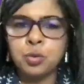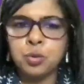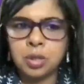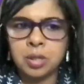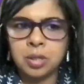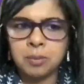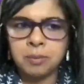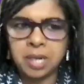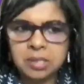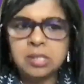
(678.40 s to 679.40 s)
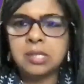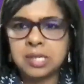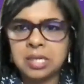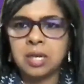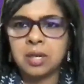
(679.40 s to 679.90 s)
few
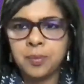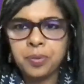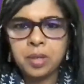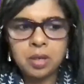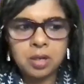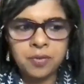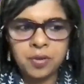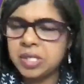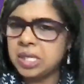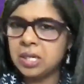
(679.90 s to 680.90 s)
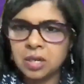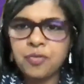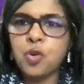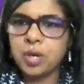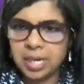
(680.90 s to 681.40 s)
months, Tina, we've seen
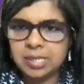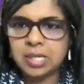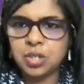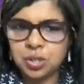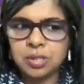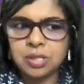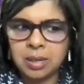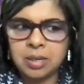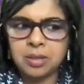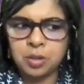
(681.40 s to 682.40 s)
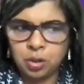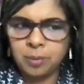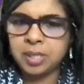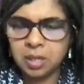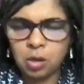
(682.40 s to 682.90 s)
enough organizations. I
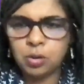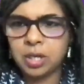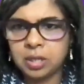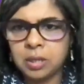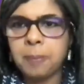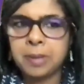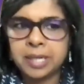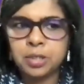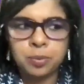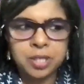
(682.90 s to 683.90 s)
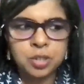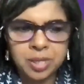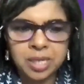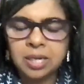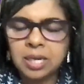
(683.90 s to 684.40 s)
mean, now they're in the public domain,
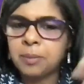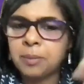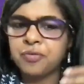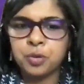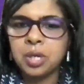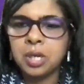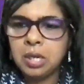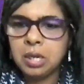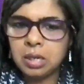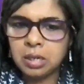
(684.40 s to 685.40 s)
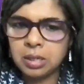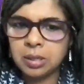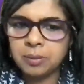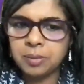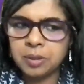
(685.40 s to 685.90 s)
so we can name a few.
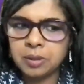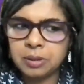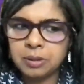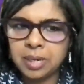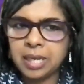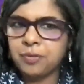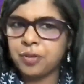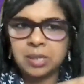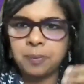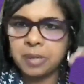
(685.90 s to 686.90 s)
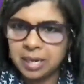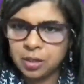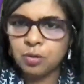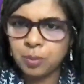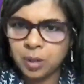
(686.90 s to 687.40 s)
Like for example,
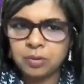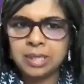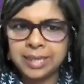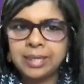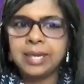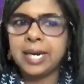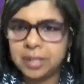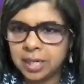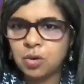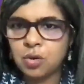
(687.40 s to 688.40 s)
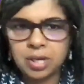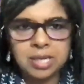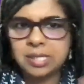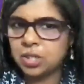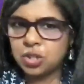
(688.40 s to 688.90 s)
one of the leading edtech
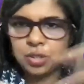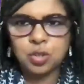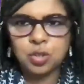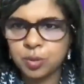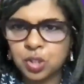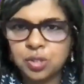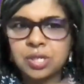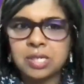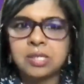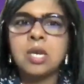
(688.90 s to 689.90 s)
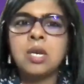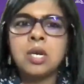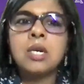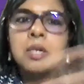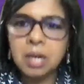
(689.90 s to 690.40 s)
organizations, which just has
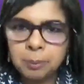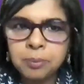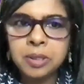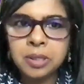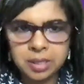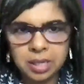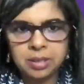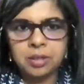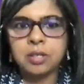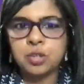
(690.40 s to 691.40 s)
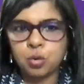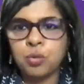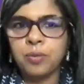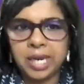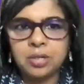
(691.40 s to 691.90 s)
crumbled under its
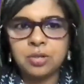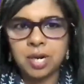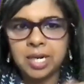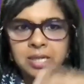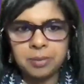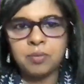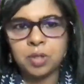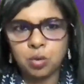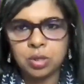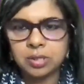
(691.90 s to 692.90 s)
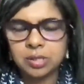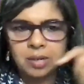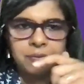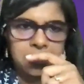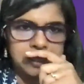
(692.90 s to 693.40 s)
own weight, right? I mean, with all the
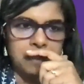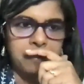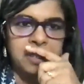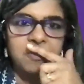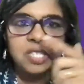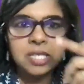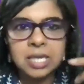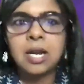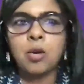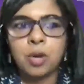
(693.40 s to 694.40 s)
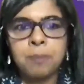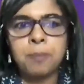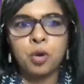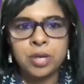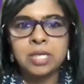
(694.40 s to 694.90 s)
stuff that has happened, and we're seeing how
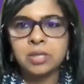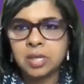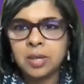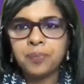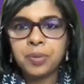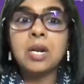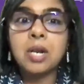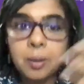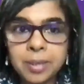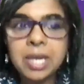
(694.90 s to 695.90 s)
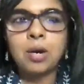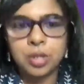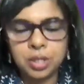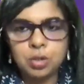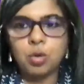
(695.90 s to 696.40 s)
employees are coming
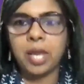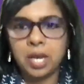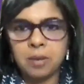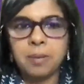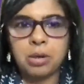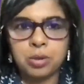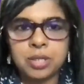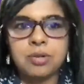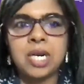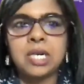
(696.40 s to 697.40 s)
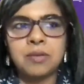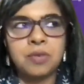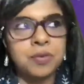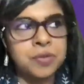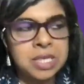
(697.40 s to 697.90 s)
out and talking about it, right?
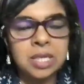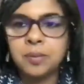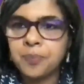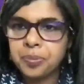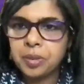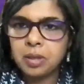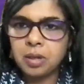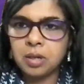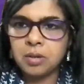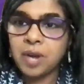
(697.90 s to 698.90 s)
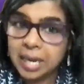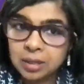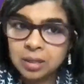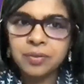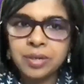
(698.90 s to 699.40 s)
And we have seen
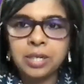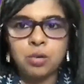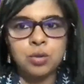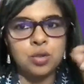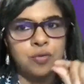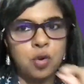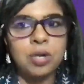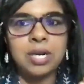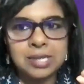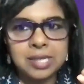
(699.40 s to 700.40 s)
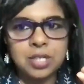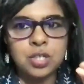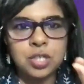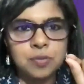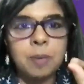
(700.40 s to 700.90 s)
viral videos of
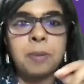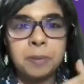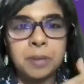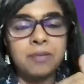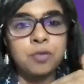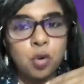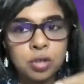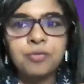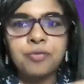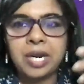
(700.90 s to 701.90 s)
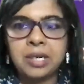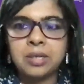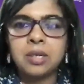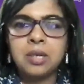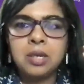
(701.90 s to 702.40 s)
organizations where people have not felt